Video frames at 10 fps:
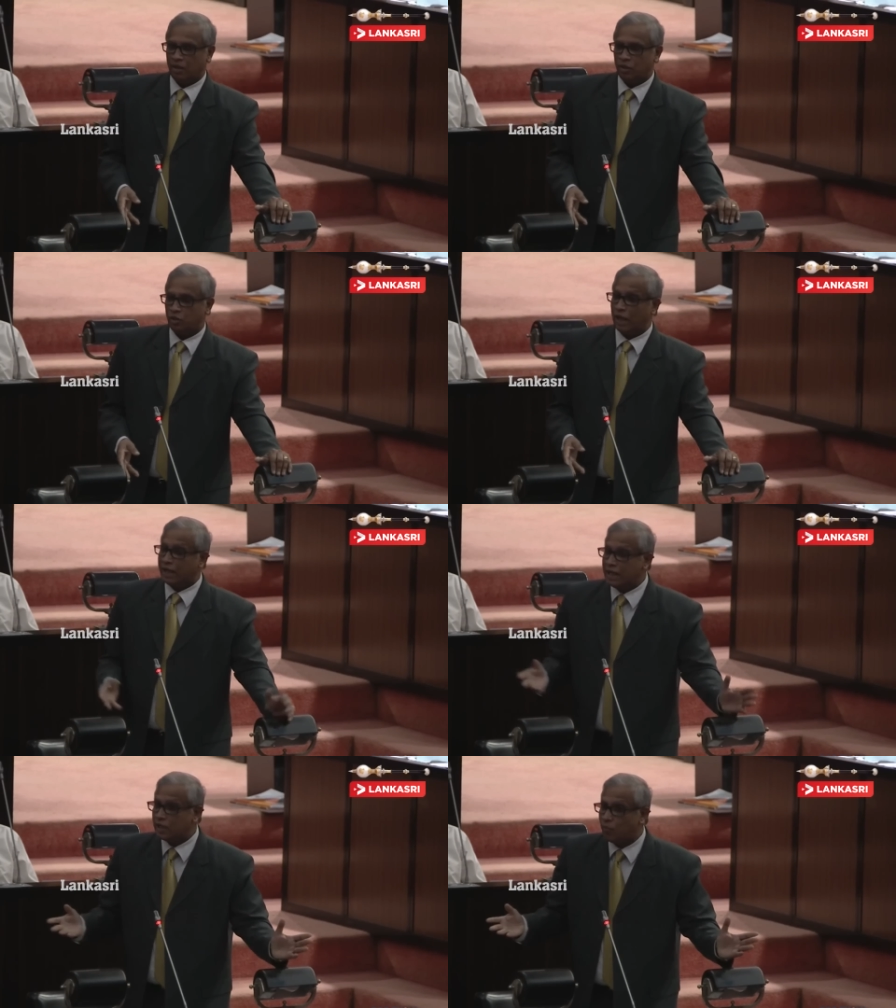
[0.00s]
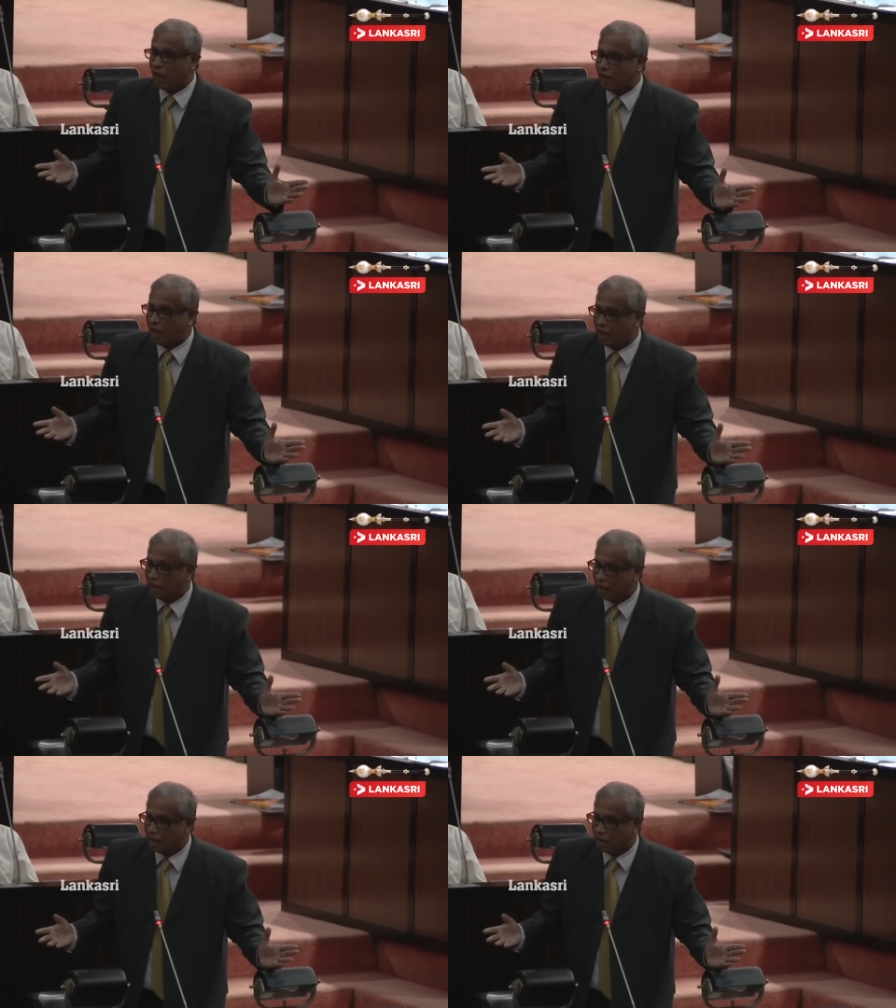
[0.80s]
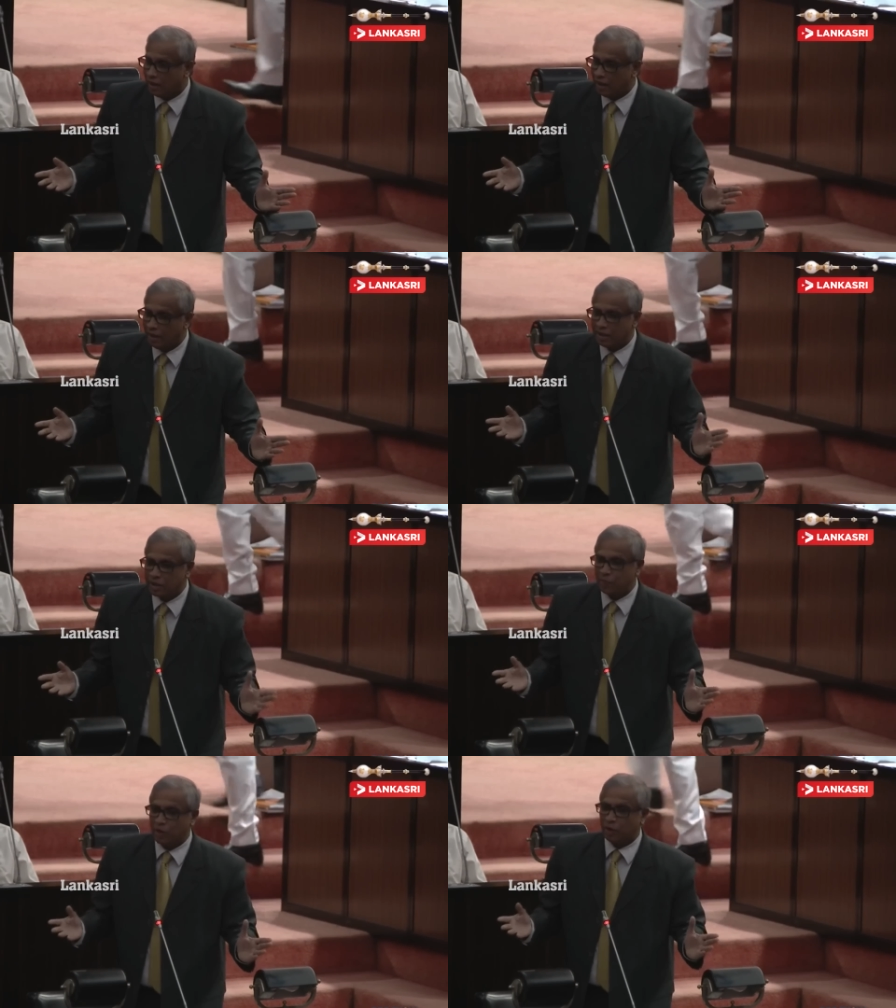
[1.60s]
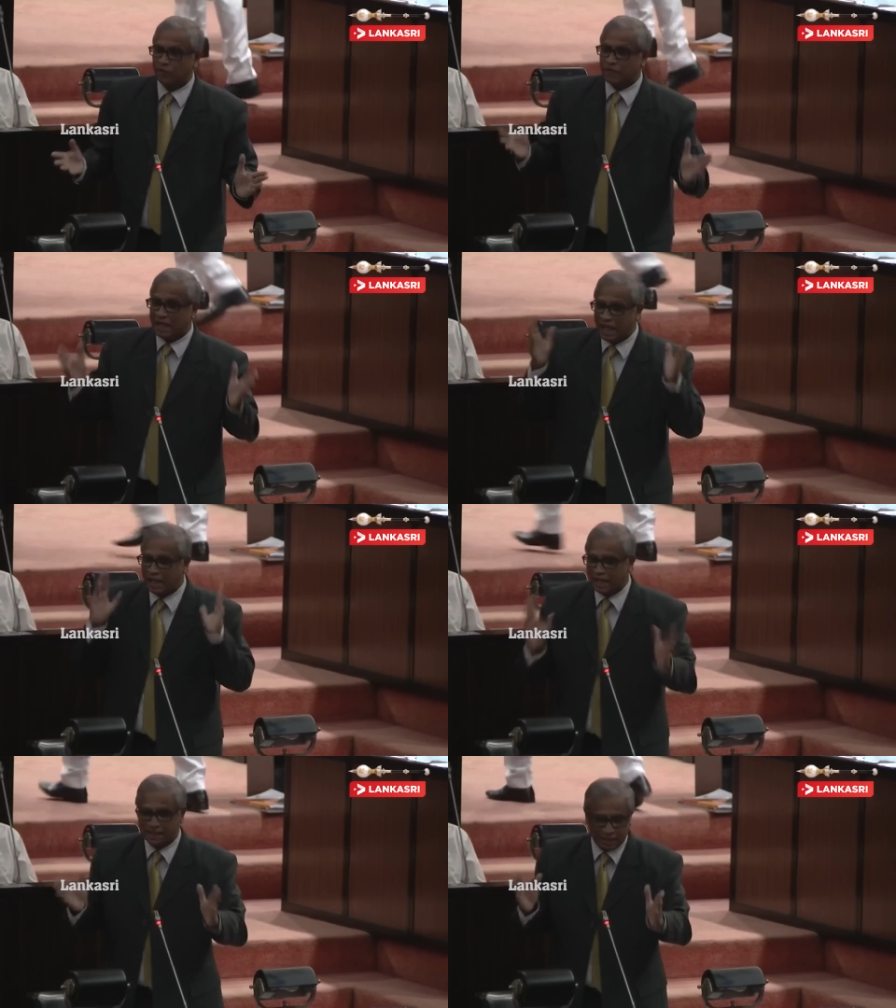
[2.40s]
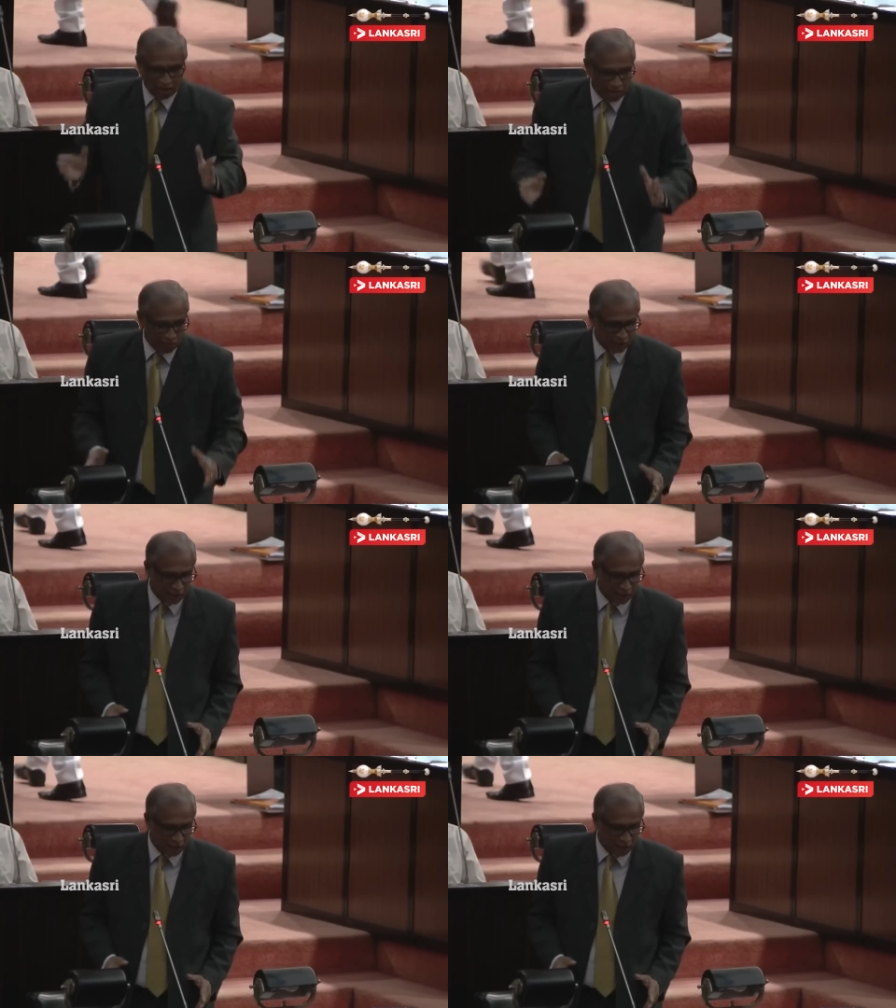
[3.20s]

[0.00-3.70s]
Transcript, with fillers: So that is why, in respect of serious crimes